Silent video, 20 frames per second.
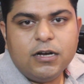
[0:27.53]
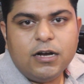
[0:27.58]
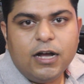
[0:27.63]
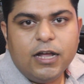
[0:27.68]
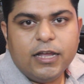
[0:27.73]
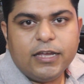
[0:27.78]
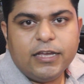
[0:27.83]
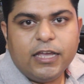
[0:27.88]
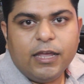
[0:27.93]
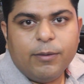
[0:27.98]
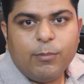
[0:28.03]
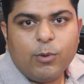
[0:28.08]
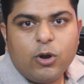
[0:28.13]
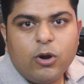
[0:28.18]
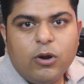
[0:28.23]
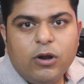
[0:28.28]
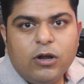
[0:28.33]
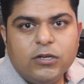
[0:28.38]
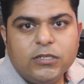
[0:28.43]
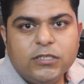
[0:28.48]
I came
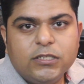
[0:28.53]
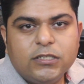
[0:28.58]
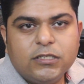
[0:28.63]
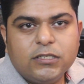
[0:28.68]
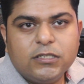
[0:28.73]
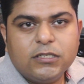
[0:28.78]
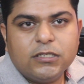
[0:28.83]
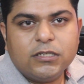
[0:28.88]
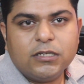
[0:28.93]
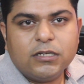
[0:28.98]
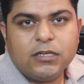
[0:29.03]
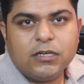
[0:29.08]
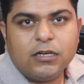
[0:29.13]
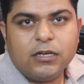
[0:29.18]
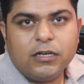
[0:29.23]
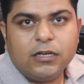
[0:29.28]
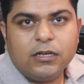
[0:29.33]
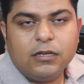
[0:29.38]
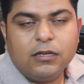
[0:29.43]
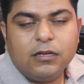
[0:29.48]
across
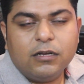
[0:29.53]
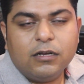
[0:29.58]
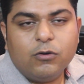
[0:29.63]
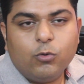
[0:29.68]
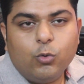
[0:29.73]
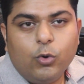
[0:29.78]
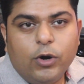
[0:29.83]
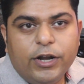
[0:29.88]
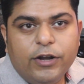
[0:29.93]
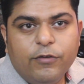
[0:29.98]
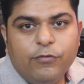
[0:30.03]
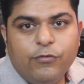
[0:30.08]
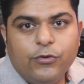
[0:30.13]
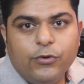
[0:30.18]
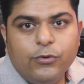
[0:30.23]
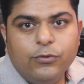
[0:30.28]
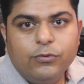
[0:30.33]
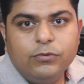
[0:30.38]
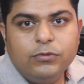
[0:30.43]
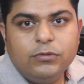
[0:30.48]
quite a
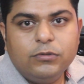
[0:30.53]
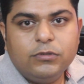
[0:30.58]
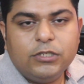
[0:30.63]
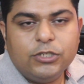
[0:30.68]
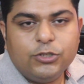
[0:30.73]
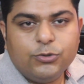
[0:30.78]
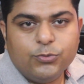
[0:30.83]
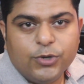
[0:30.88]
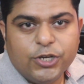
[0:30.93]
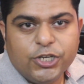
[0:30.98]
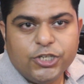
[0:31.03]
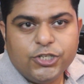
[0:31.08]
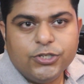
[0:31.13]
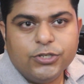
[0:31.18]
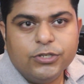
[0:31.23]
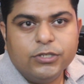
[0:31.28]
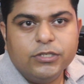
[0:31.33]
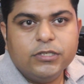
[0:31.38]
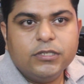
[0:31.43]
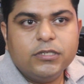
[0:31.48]
few
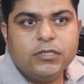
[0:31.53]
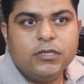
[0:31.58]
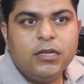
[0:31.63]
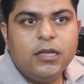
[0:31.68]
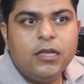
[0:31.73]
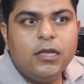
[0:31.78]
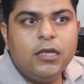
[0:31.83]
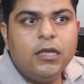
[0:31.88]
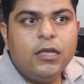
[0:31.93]
situations